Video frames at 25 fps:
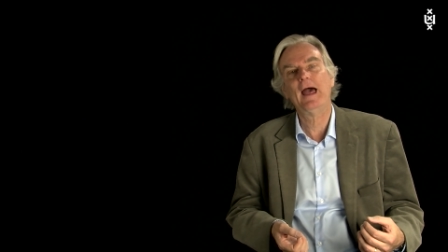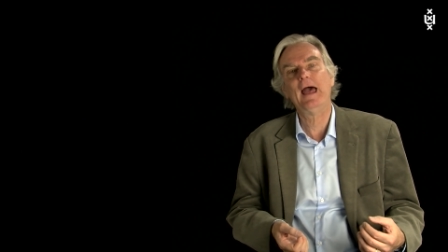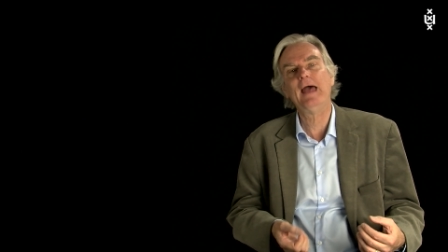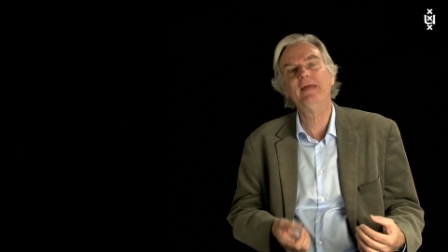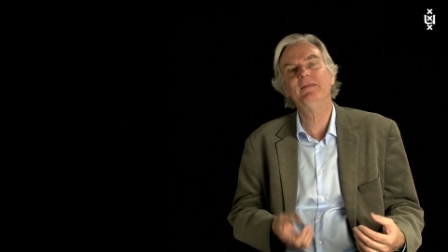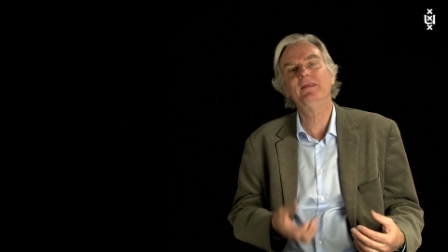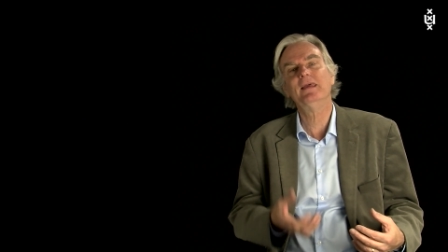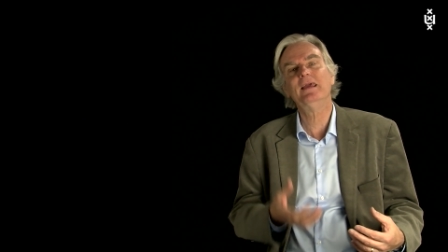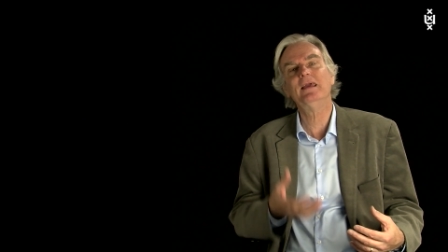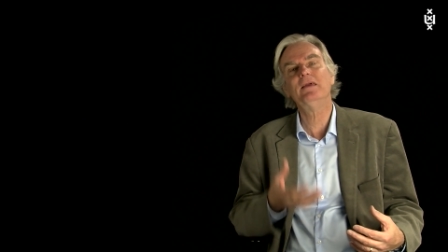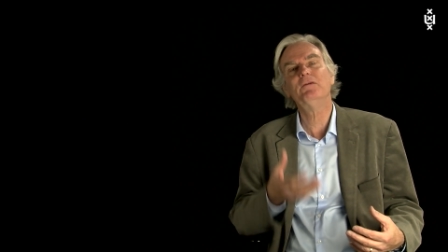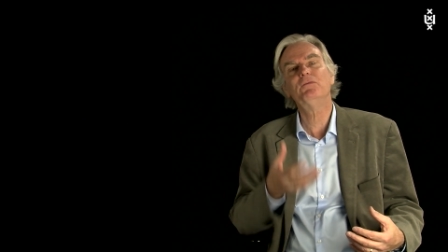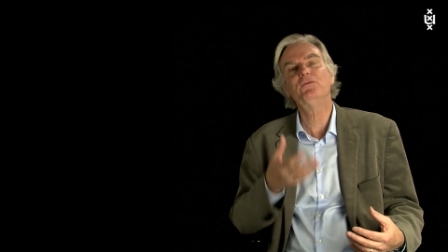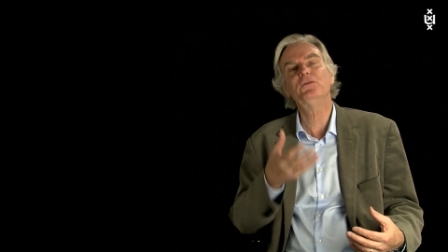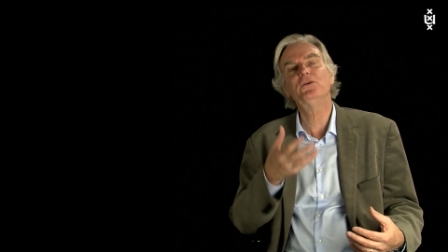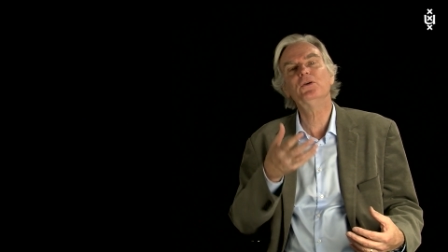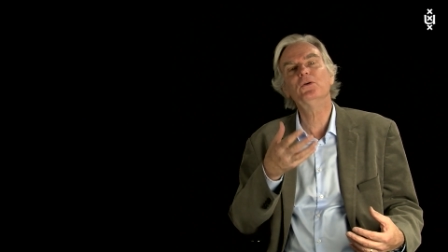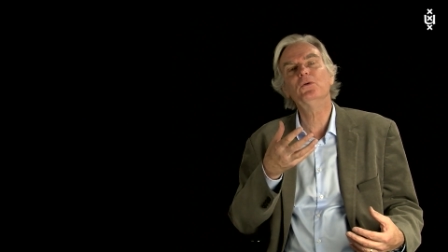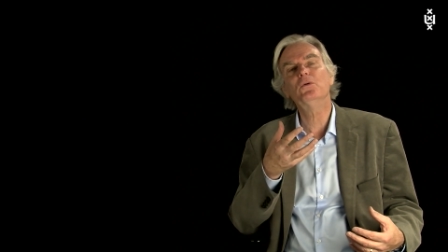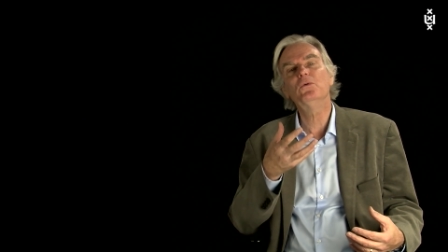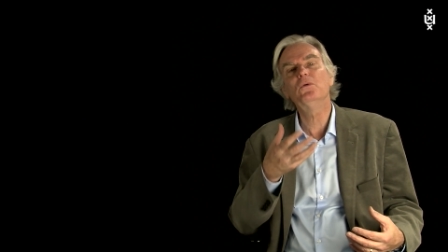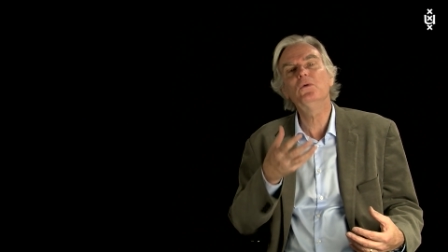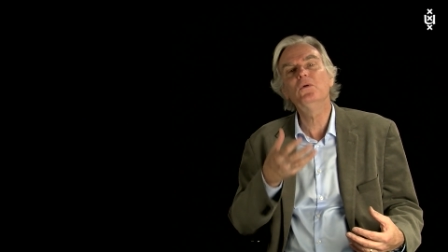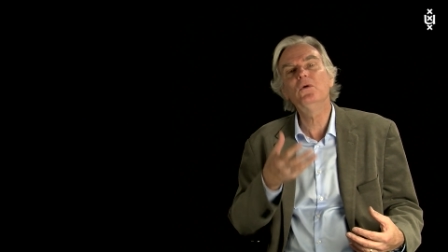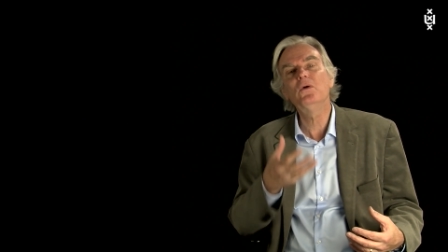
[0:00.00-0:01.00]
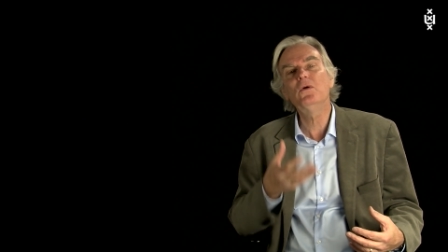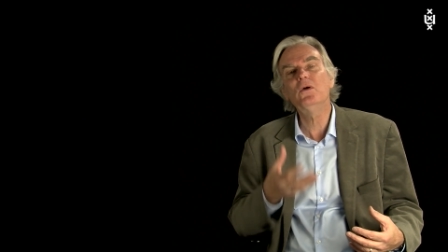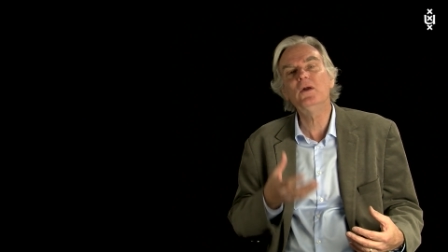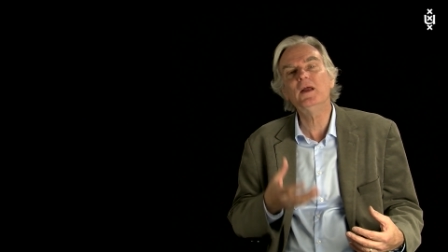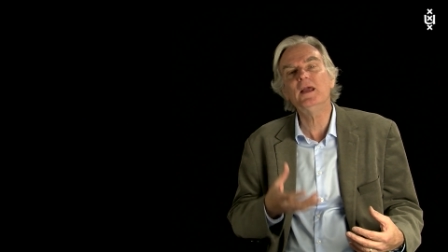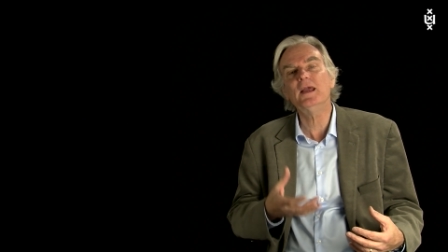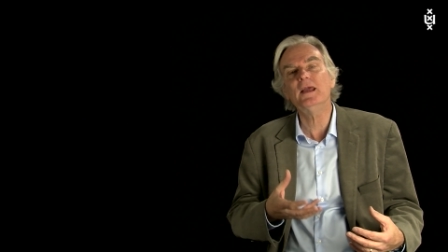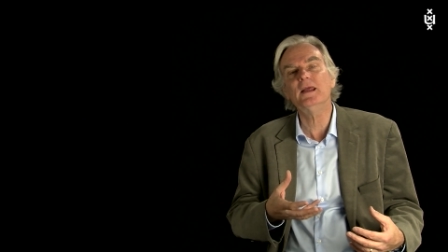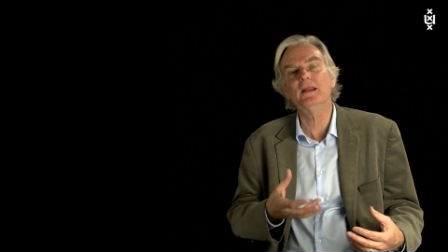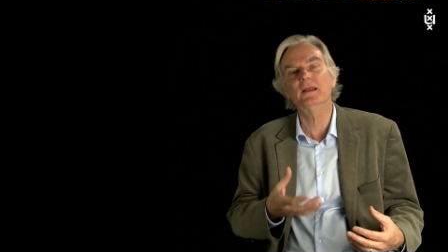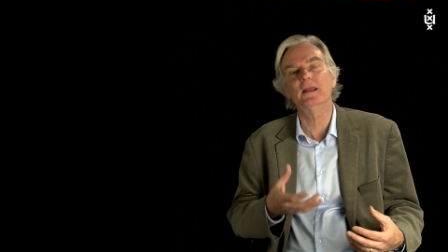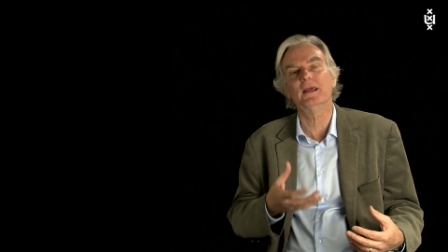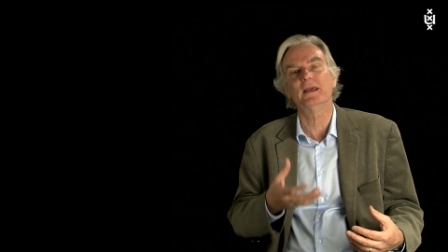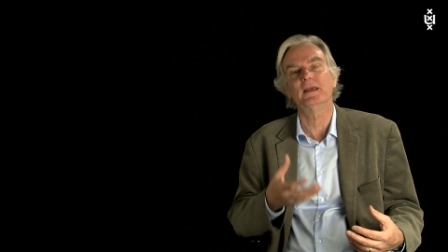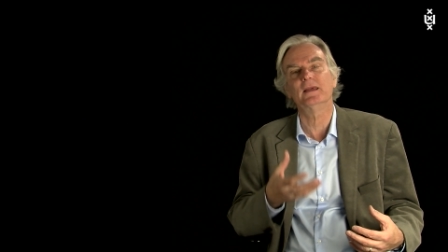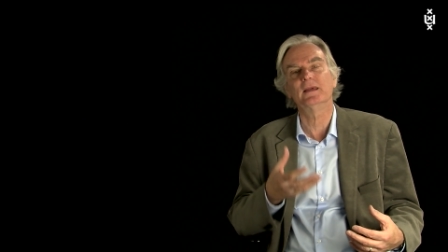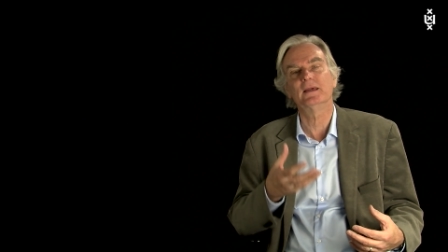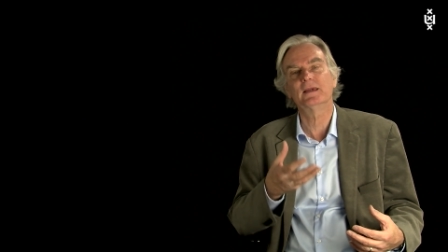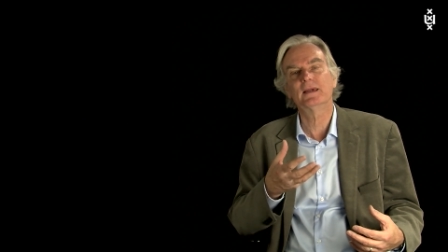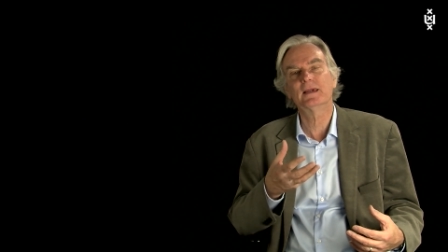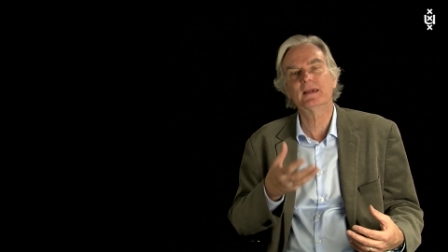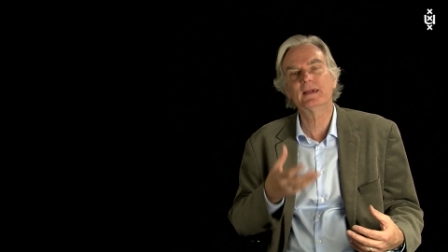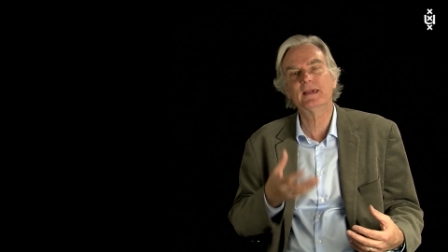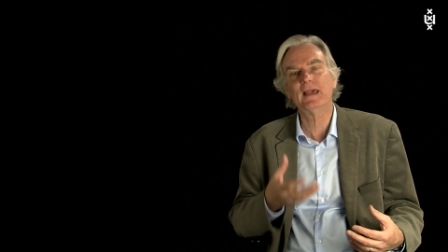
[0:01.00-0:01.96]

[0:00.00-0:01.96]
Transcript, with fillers: And if you really